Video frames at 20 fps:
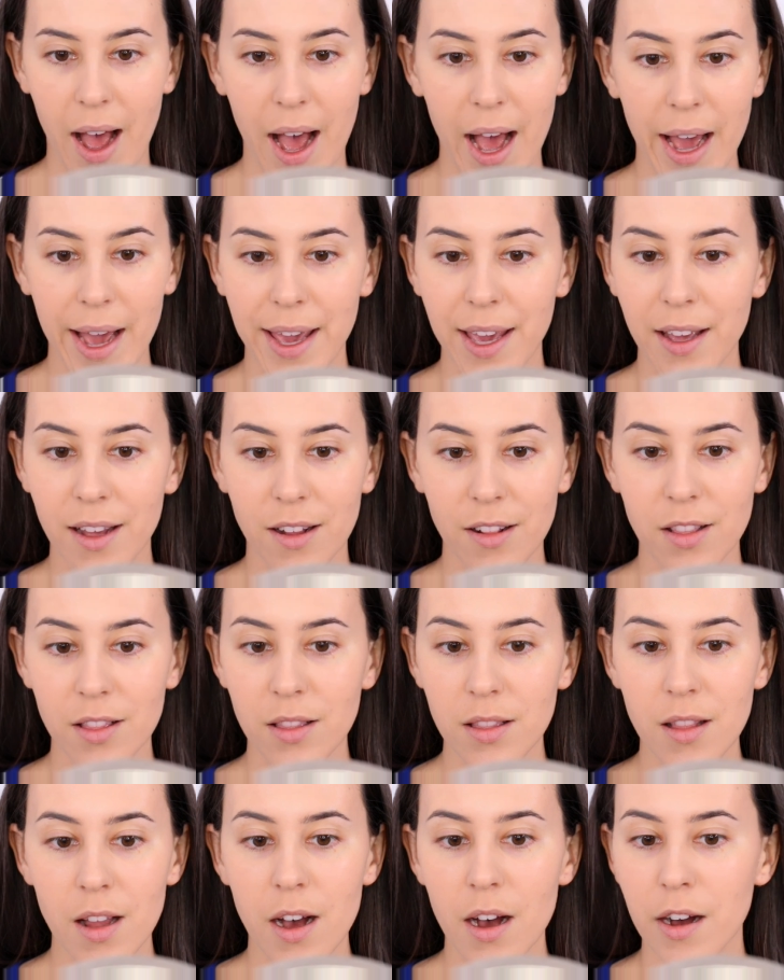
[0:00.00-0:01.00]
I
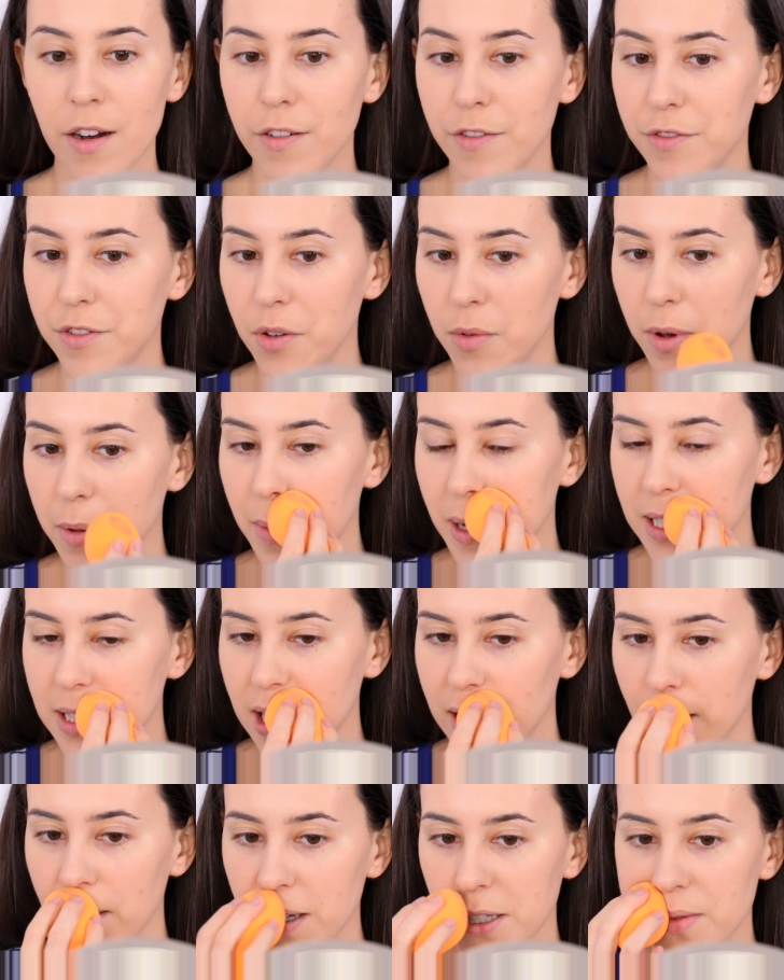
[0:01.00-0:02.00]
love the way my
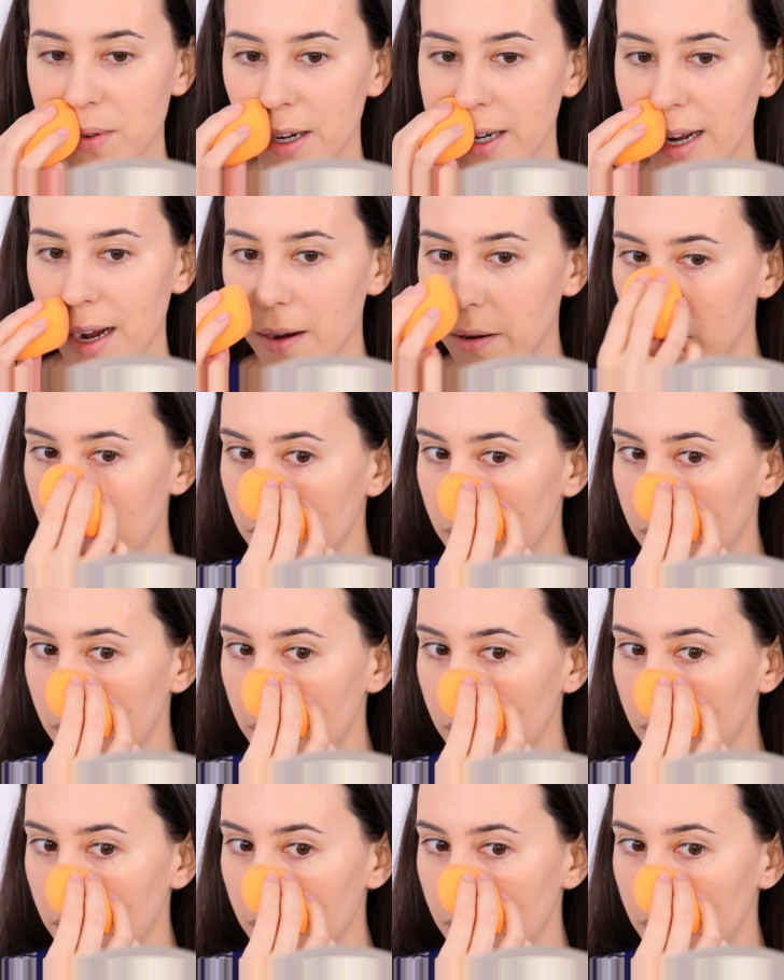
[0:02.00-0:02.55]
skin looks right now.